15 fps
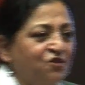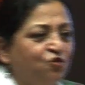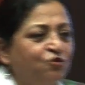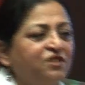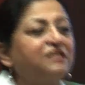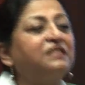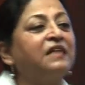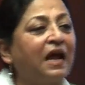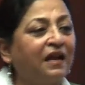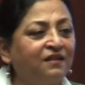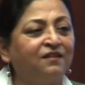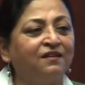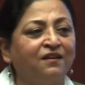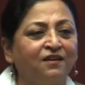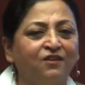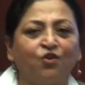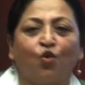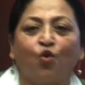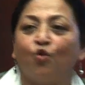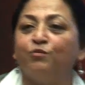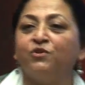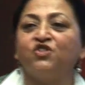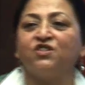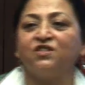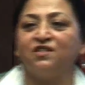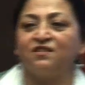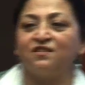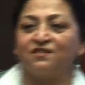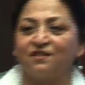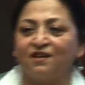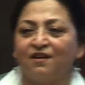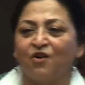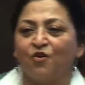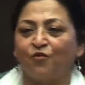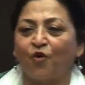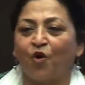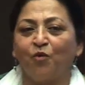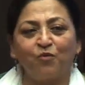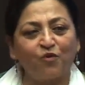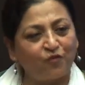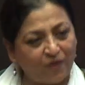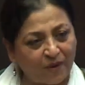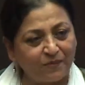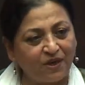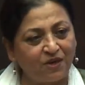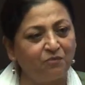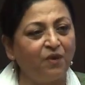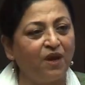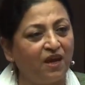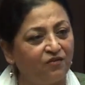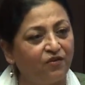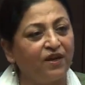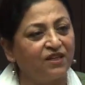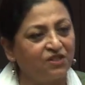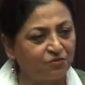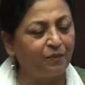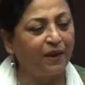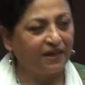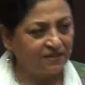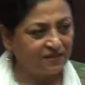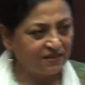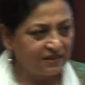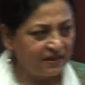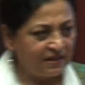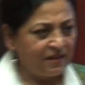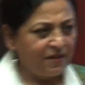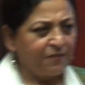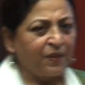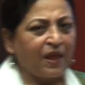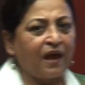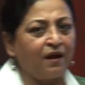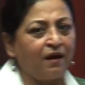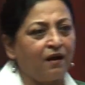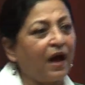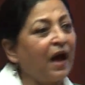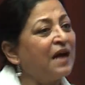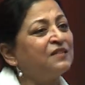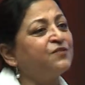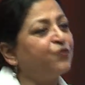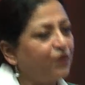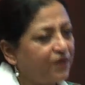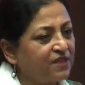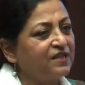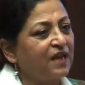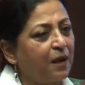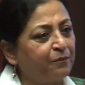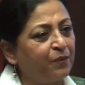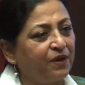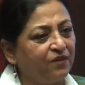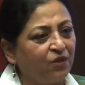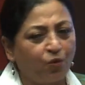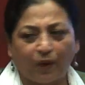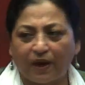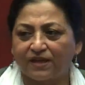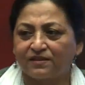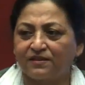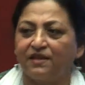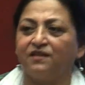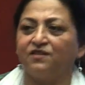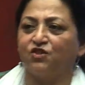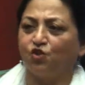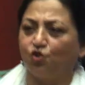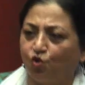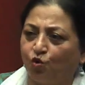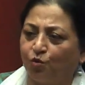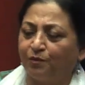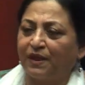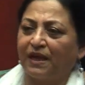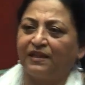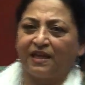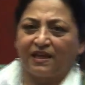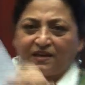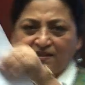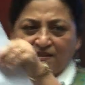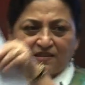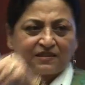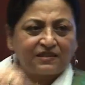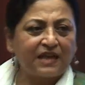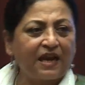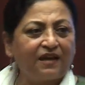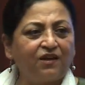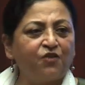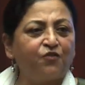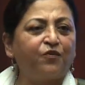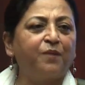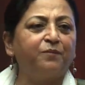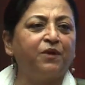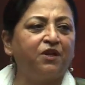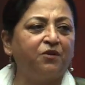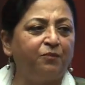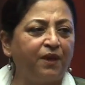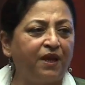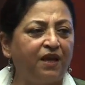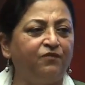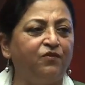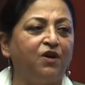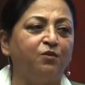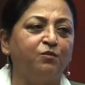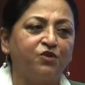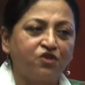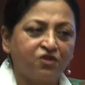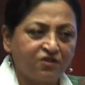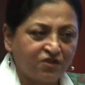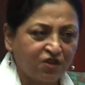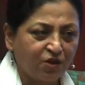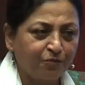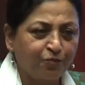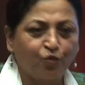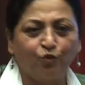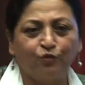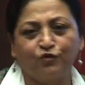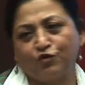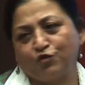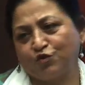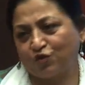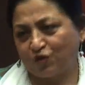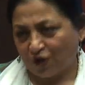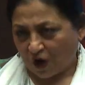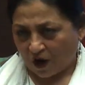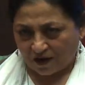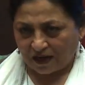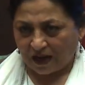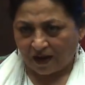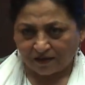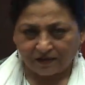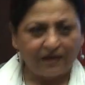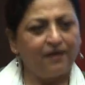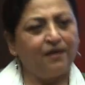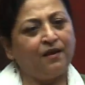There's no standard homogeneous form of feminine behavior expected. As for example in the West, they assume that there is a standard feminine behavior which is the approved social conduct.